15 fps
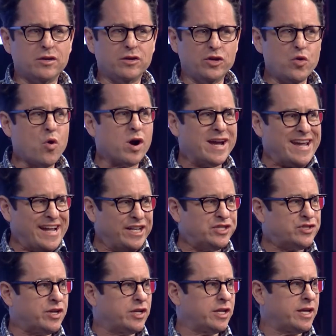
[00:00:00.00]
You are
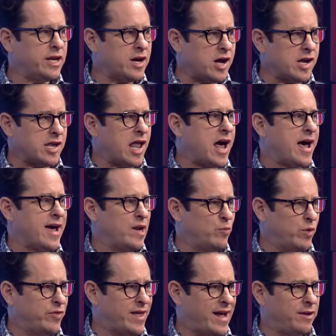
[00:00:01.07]
instantly aligned
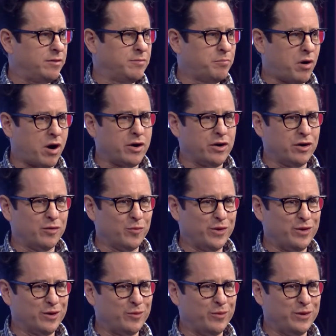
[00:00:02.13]
with that partner,
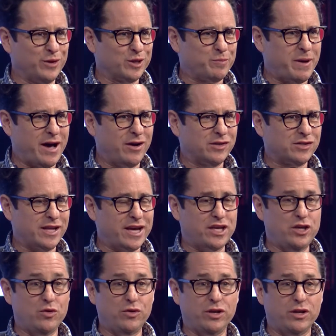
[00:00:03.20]
with your, with your spouse. Like
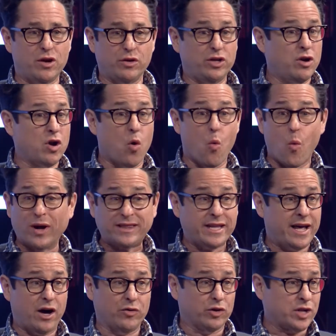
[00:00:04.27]
you, you know, you don't know what
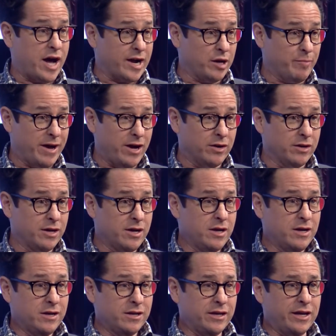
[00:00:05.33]
the hell they're talking about.
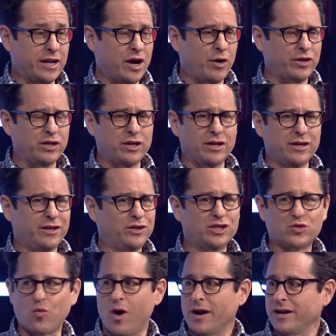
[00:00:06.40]
you know, you
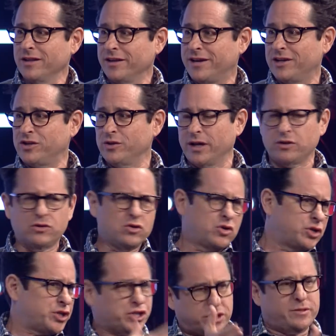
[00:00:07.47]
just walk into the kitchen, you're like,
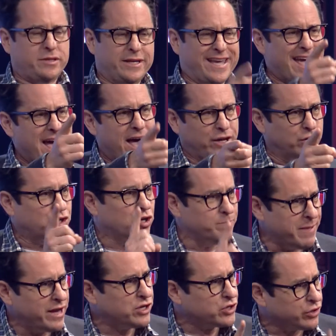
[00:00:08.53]
whoosh, yeah, you should
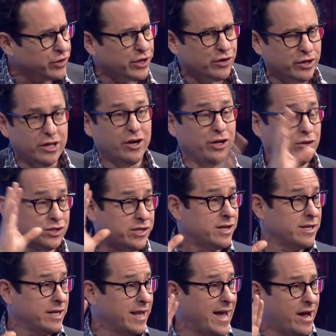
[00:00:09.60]
make sure that you're, you know, you're
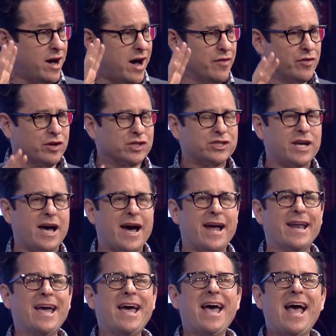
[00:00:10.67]
suddenly like on their
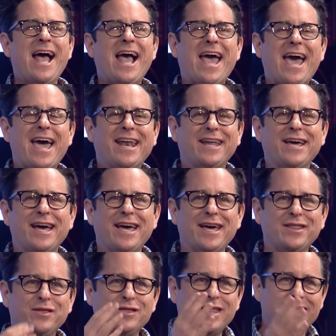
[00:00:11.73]
side. And
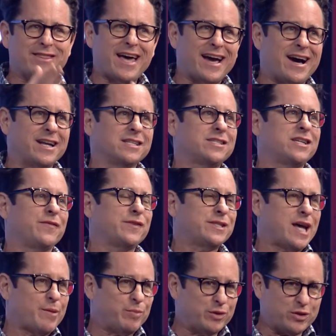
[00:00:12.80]
that, that kind of stuff has
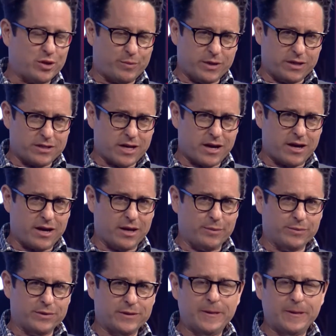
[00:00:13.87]
happened so many times.